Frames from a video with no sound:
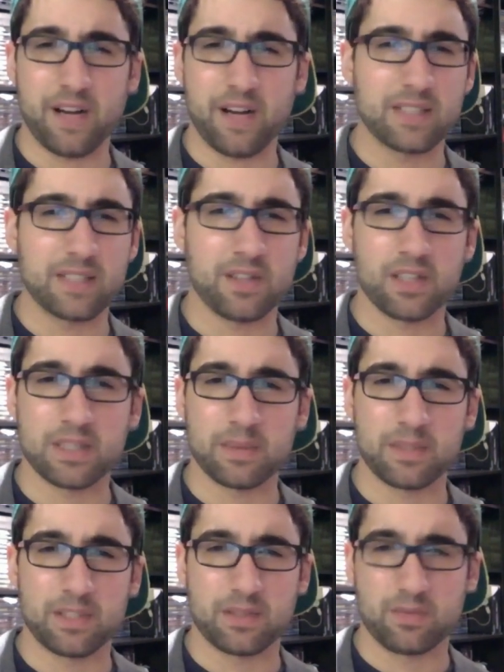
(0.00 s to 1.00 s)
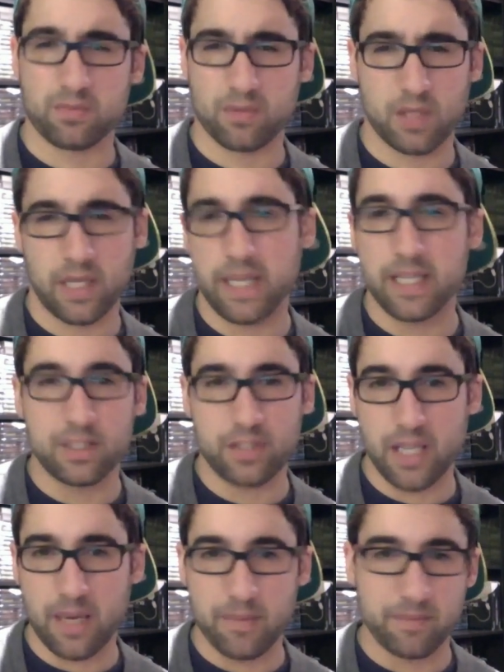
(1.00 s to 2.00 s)
Violence is awesome. It's just a hidden
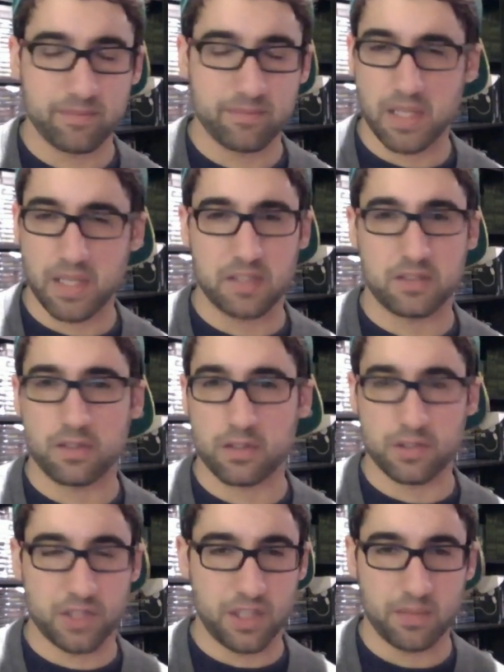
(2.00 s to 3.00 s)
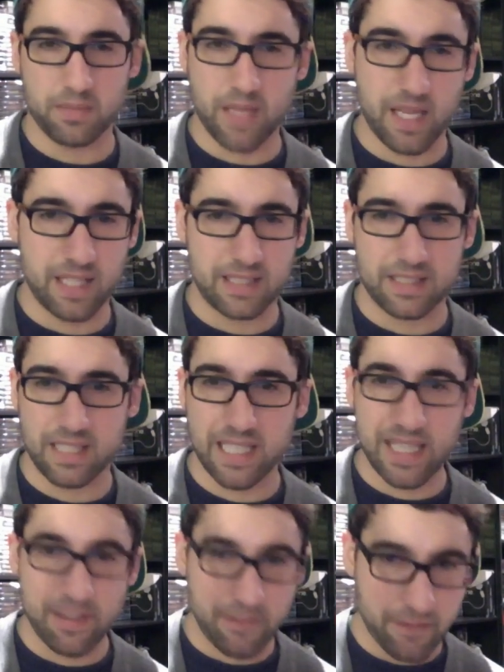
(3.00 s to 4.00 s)
gem, and it's dirt cheap, and it's
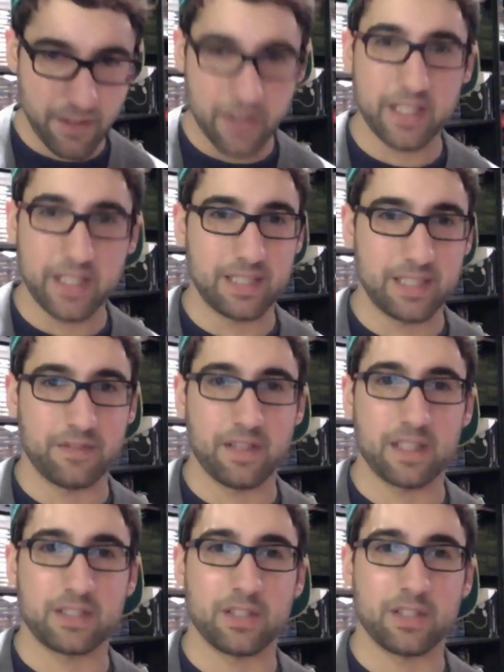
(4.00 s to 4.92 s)
very easy to find.